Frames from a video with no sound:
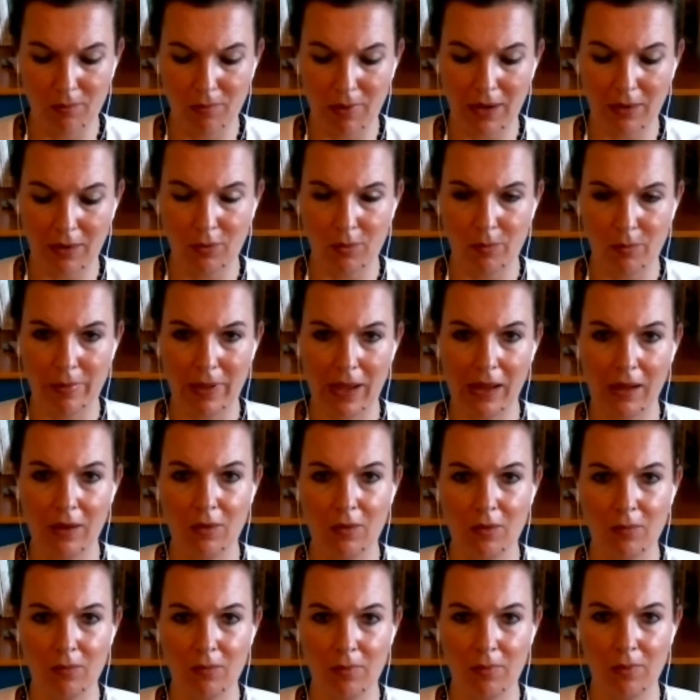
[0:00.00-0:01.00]

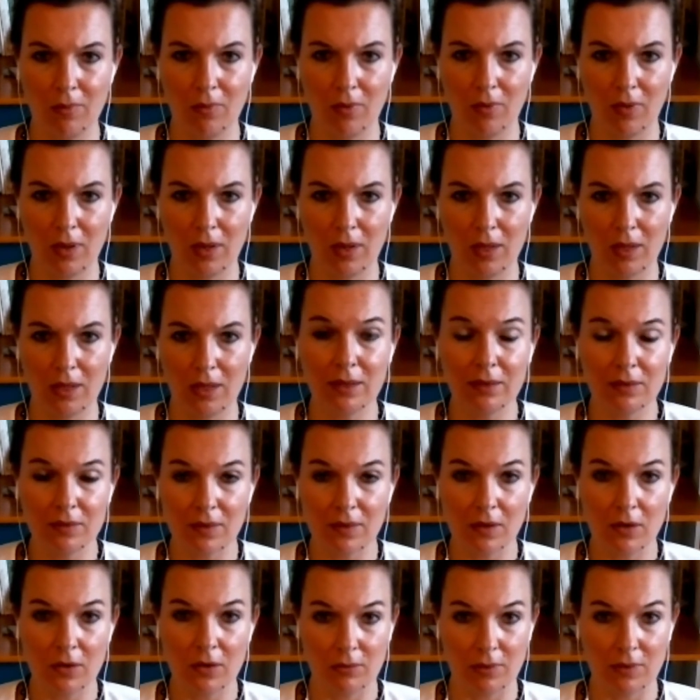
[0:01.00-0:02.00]
microbiome is
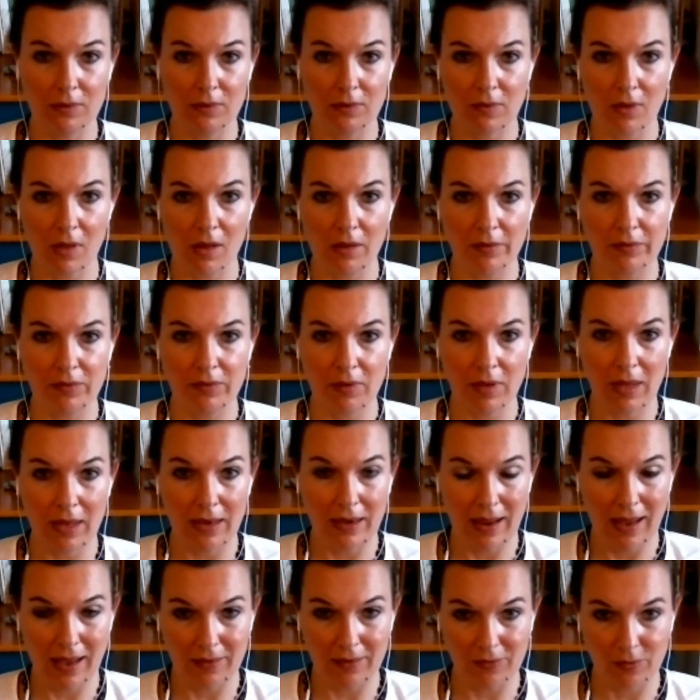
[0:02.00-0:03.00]
under assault and
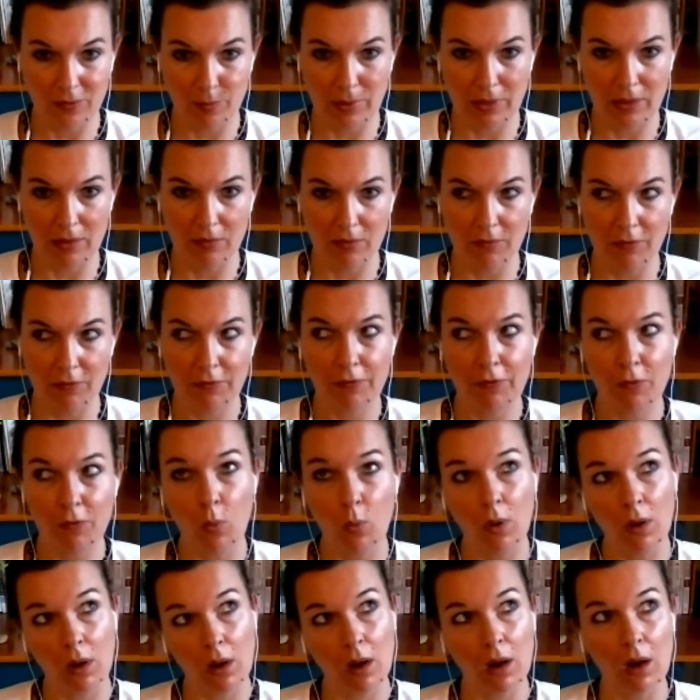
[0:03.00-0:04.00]
has been
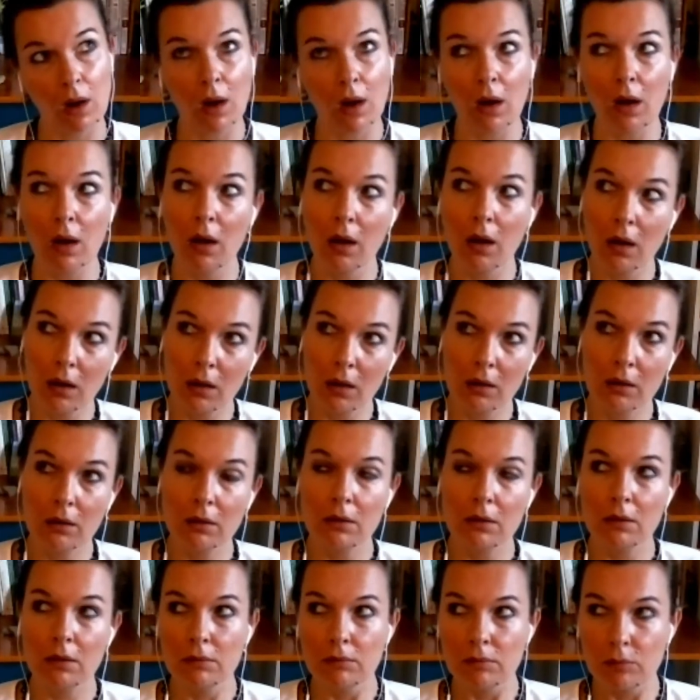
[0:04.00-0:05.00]
for,
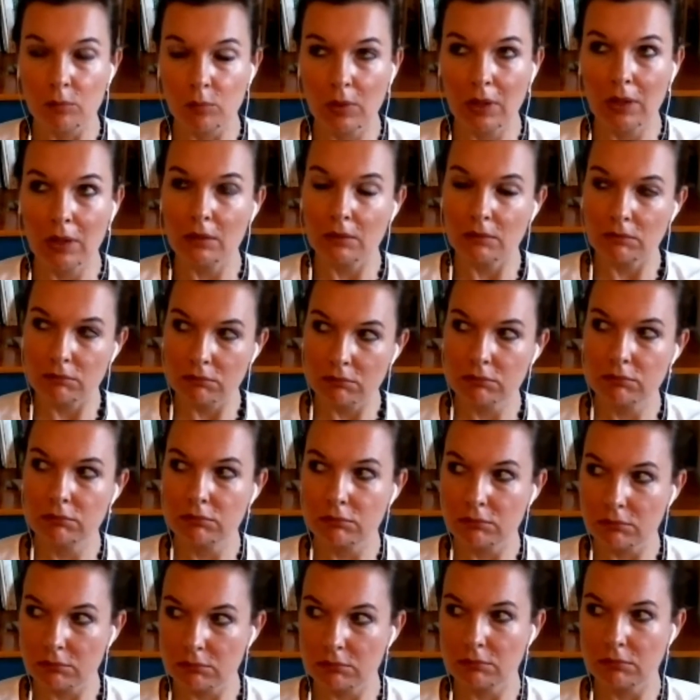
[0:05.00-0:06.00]
well,
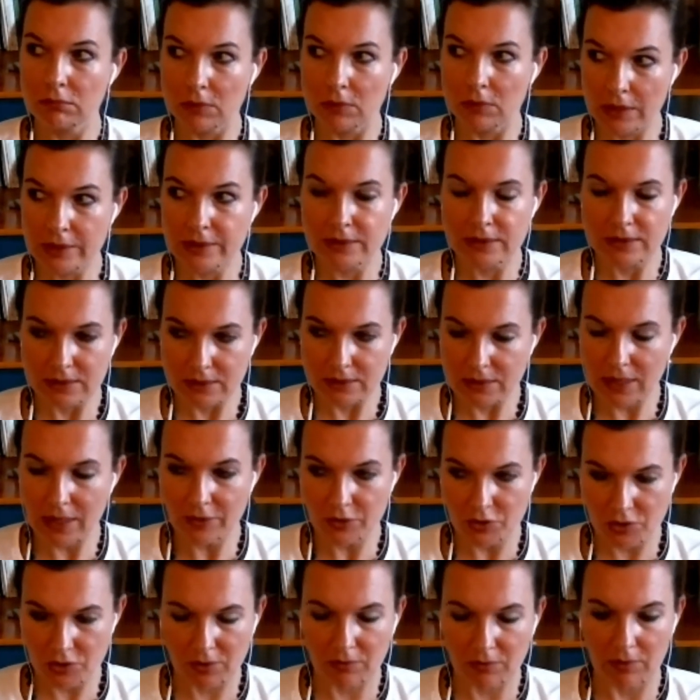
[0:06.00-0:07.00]
a
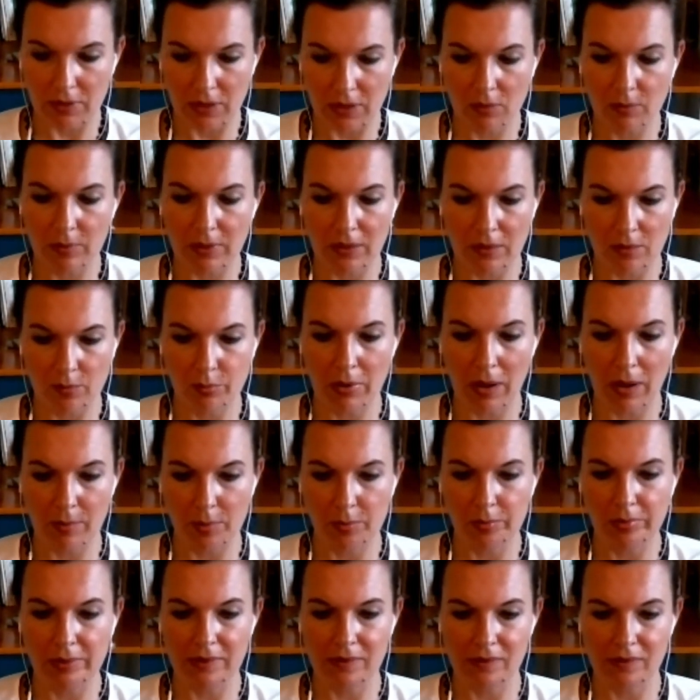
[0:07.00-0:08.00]
century, we could
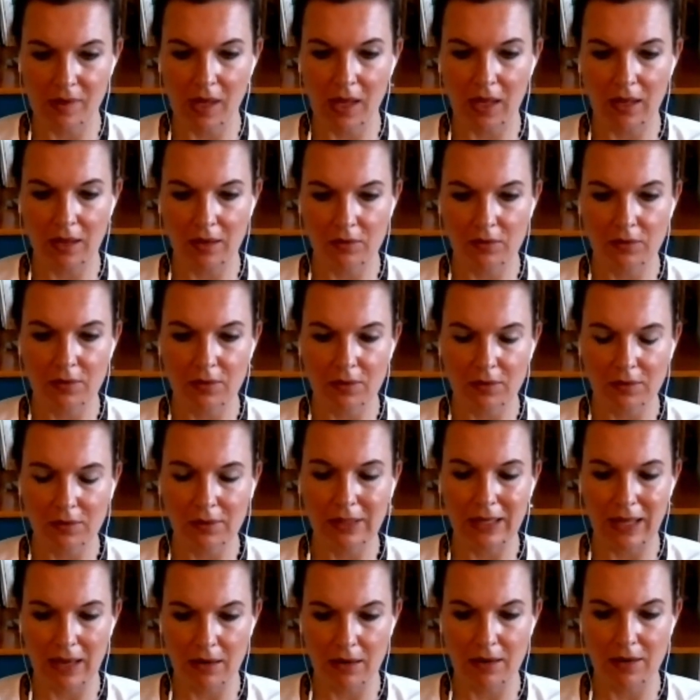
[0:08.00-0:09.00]
probably say, or
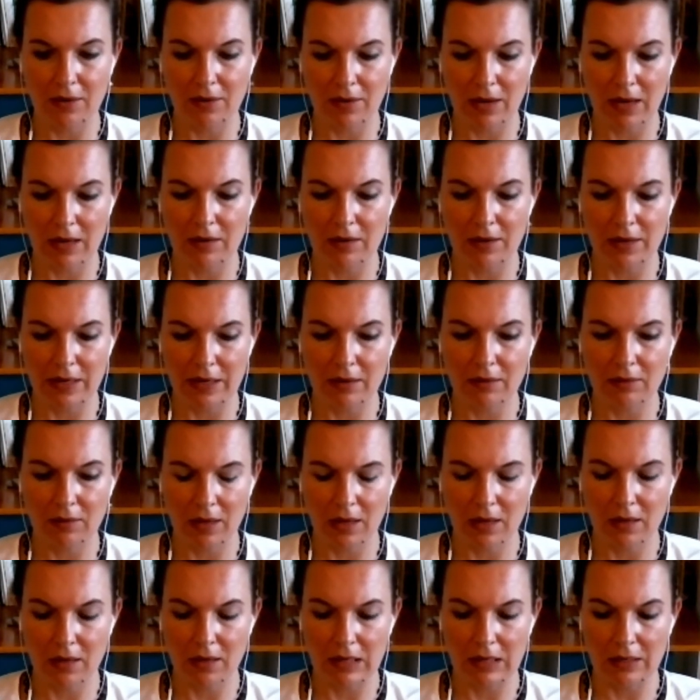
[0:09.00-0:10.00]
certainly 80 or 90
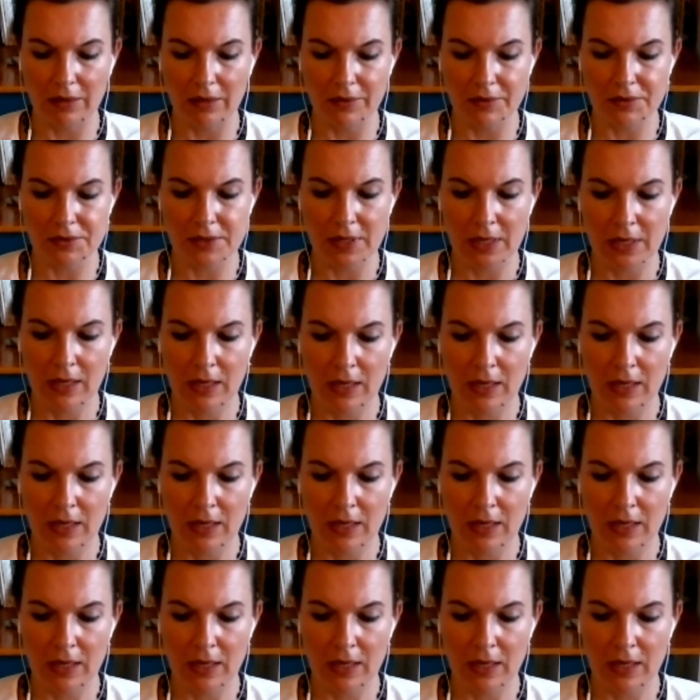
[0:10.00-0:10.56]
years.